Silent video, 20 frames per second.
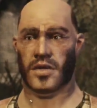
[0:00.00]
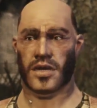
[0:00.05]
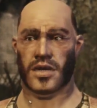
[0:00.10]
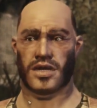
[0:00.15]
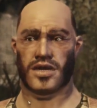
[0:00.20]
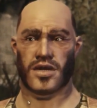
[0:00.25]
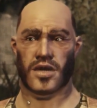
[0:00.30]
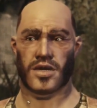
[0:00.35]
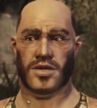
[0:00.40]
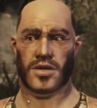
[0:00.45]

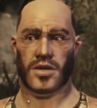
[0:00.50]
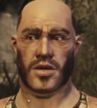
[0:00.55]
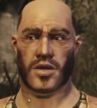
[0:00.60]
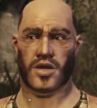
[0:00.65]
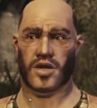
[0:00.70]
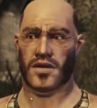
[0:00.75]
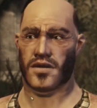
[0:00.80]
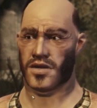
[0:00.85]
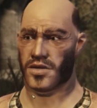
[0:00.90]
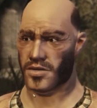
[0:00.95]
I also
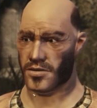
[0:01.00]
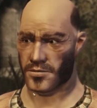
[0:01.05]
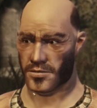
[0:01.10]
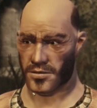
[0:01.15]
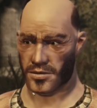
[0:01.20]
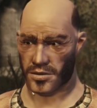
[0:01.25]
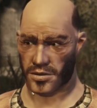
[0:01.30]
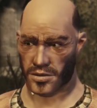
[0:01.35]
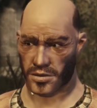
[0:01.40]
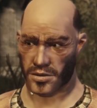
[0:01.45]
have
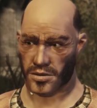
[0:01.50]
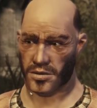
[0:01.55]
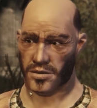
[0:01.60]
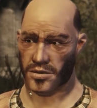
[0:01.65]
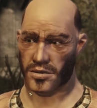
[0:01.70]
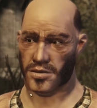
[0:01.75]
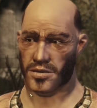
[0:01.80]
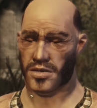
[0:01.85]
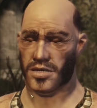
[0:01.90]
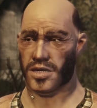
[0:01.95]
some
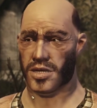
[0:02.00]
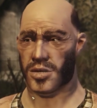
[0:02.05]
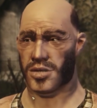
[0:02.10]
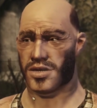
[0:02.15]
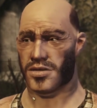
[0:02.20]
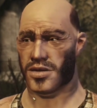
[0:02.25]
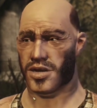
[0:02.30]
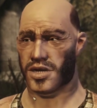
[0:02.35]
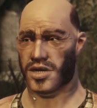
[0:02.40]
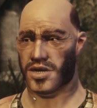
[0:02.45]

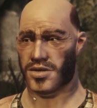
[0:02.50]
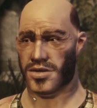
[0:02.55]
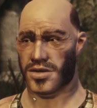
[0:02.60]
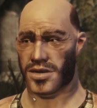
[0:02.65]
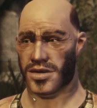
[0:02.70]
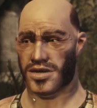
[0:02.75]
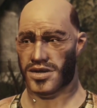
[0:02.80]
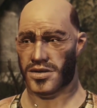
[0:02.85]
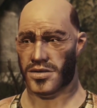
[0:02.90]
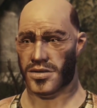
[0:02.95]
goods on the
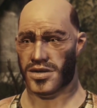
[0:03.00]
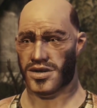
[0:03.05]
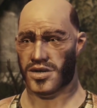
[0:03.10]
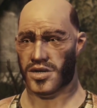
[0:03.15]
side I